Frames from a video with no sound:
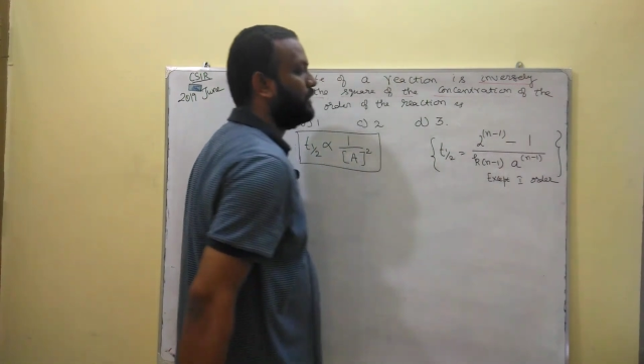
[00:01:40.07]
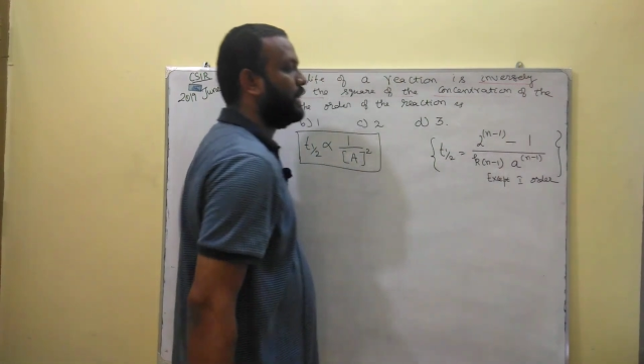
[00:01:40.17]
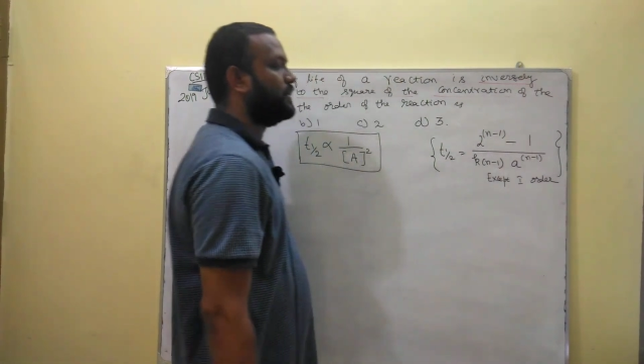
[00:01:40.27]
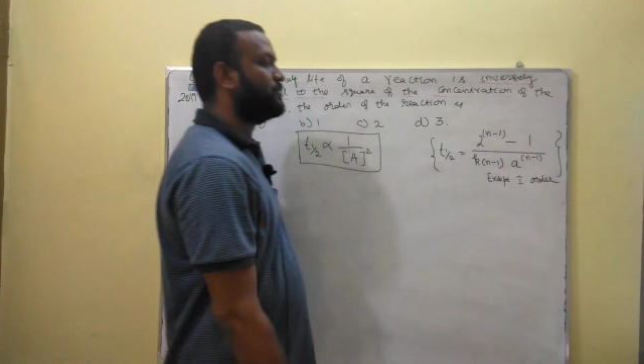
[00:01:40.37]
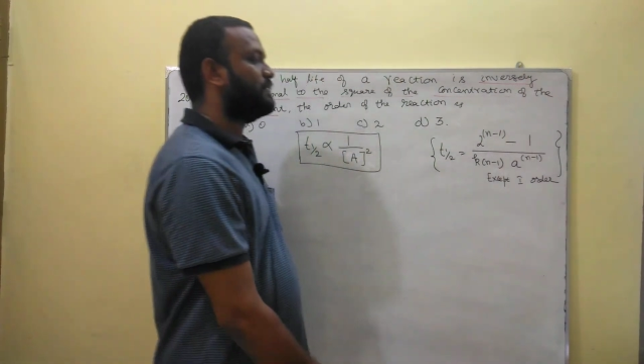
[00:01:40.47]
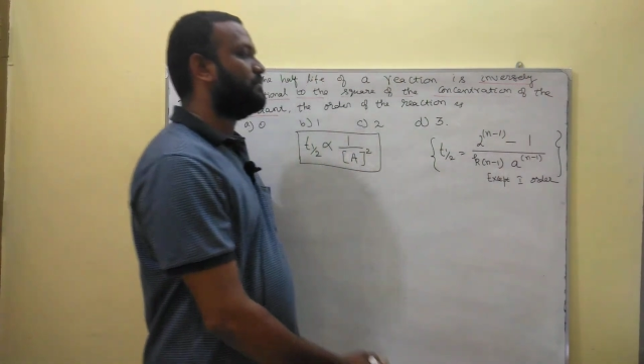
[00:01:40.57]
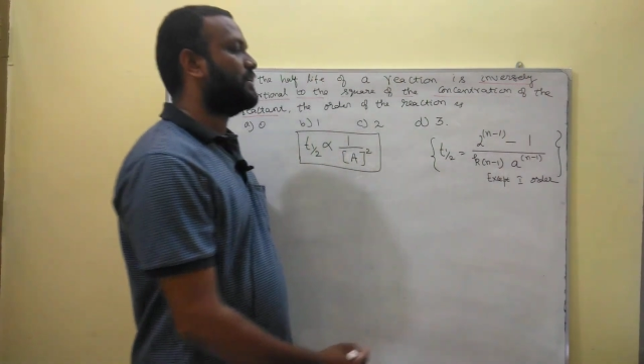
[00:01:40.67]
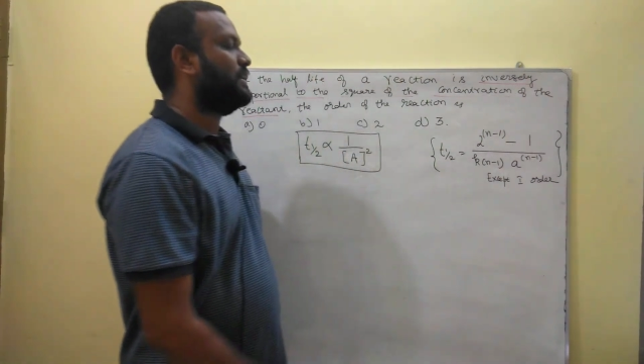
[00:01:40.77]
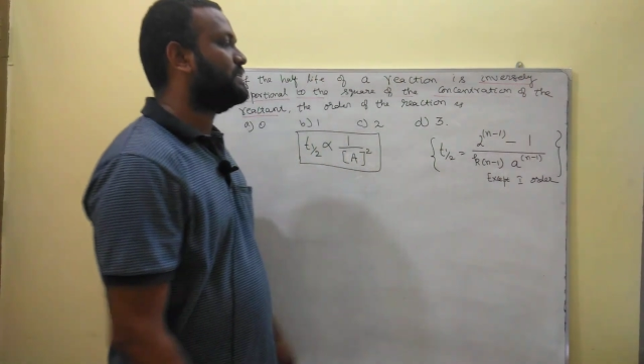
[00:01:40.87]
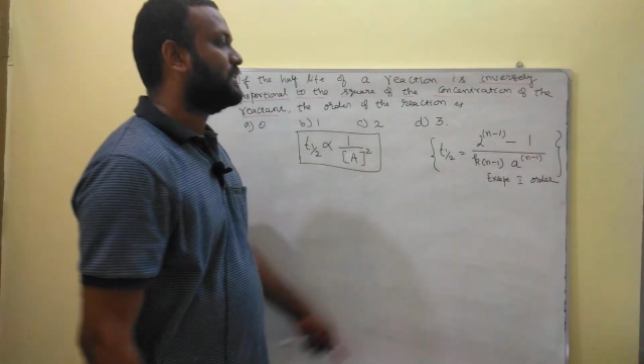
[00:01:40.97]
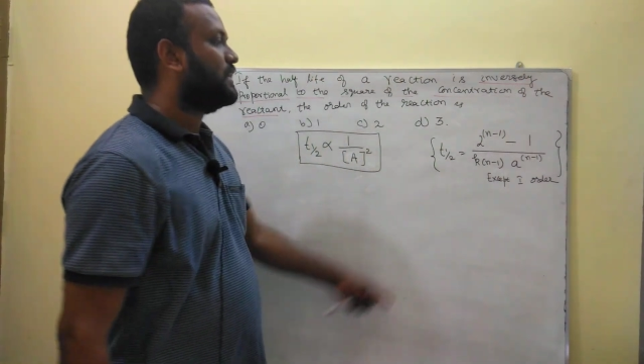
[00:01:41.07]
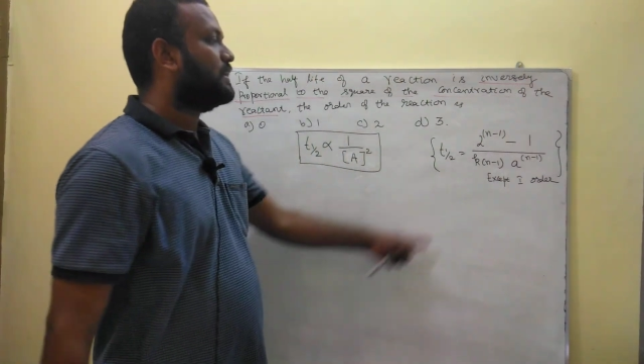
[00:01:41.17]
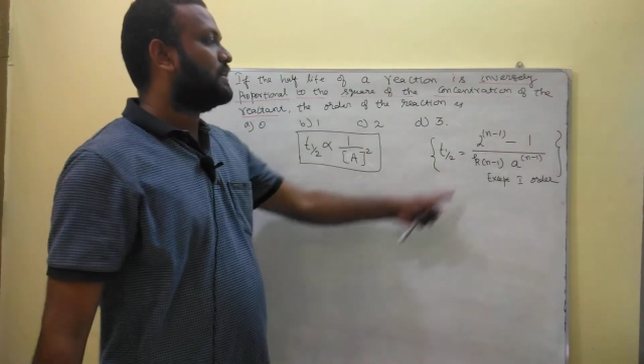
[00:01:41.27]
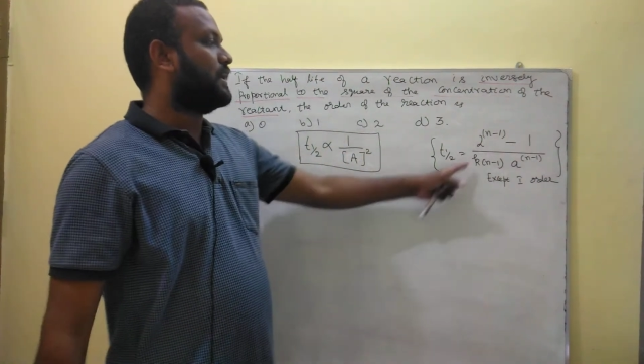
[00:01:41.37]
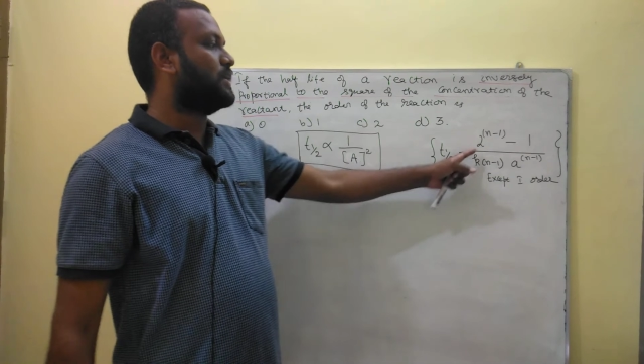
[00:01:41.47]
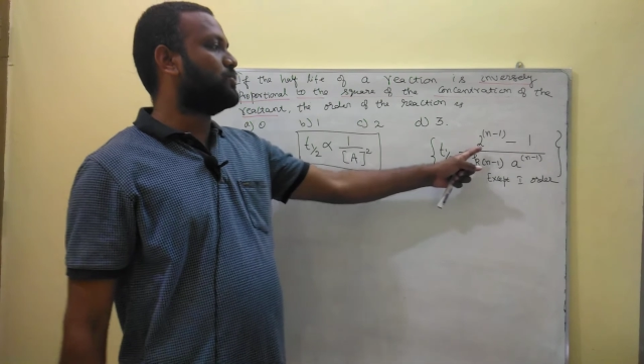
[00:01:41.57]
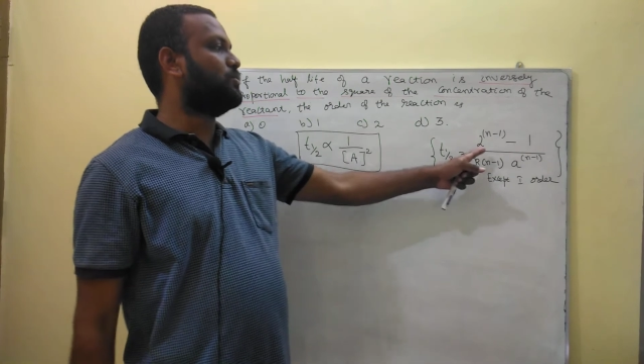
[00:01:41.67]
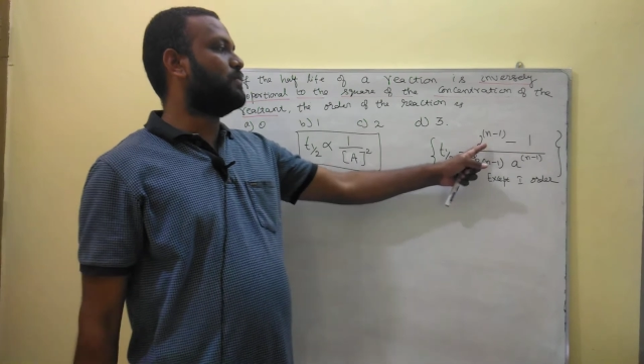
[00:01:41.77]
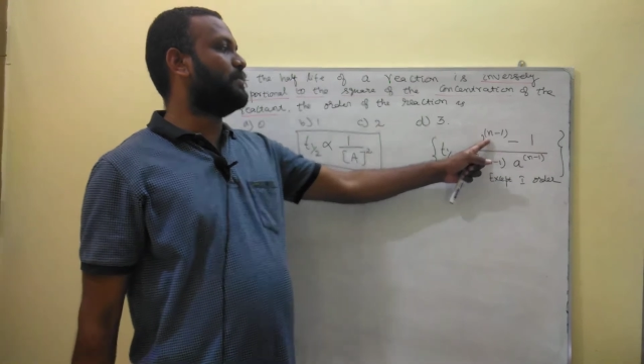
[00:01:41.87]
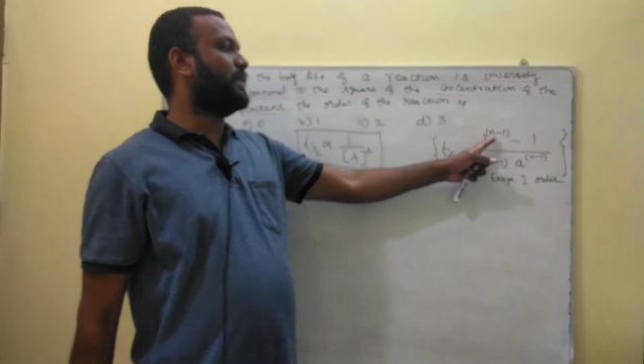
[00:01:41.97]
need to memorize 2
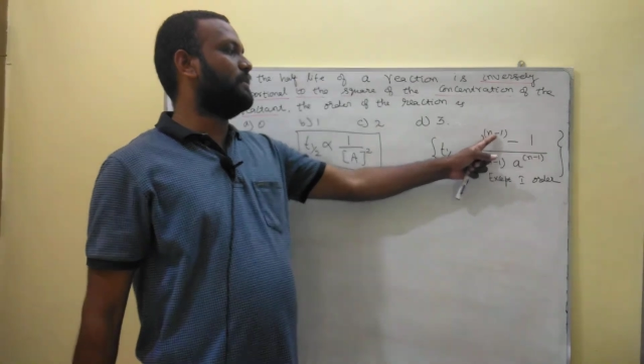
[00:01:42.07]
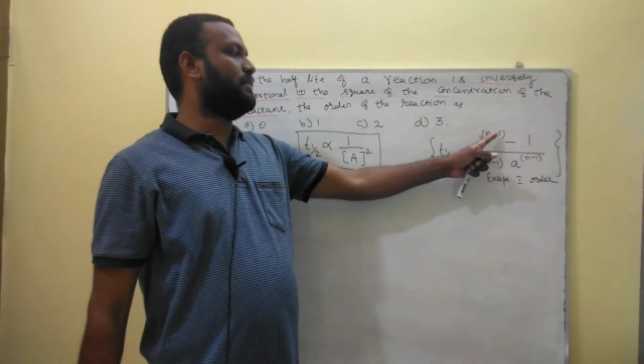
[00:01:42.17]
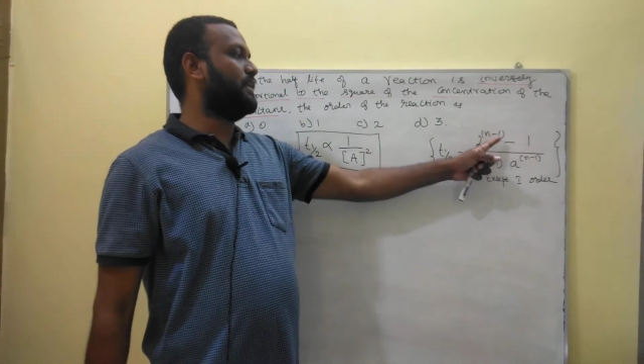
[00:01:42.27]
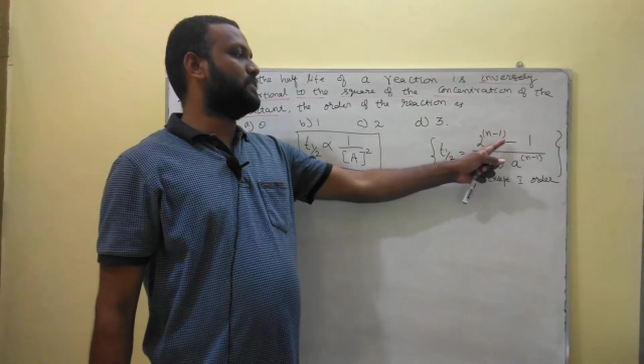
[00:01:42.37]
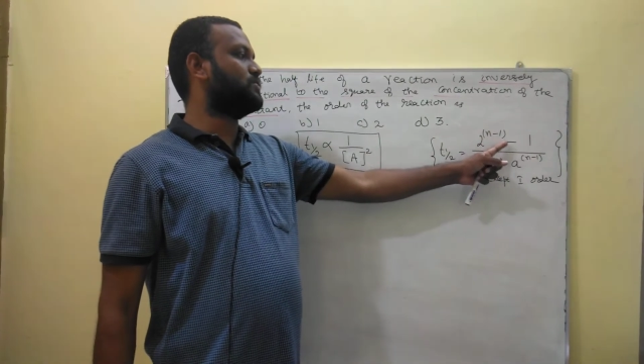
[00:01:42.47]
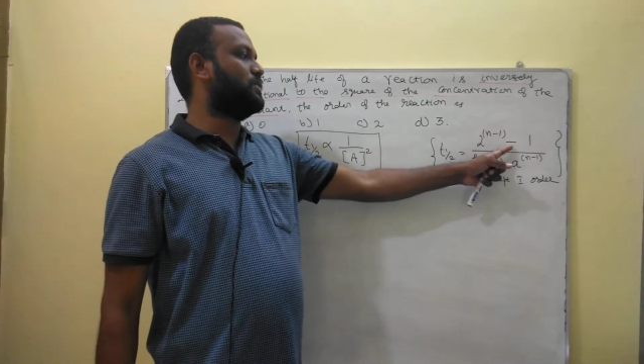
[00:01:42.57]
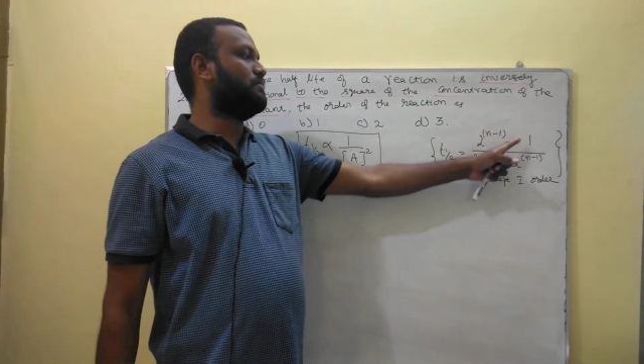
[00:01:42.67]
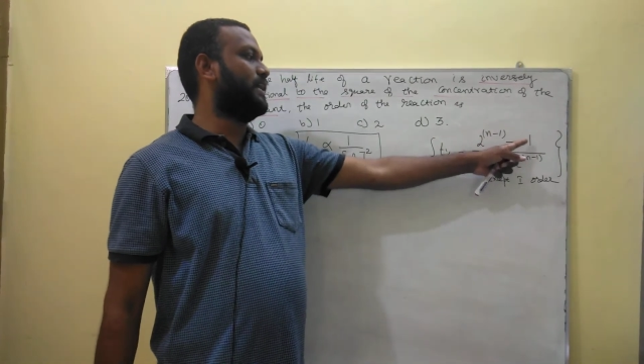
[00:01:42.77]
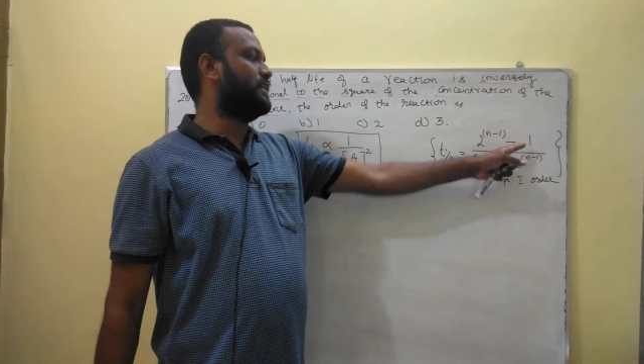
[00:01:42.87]
power n minus 1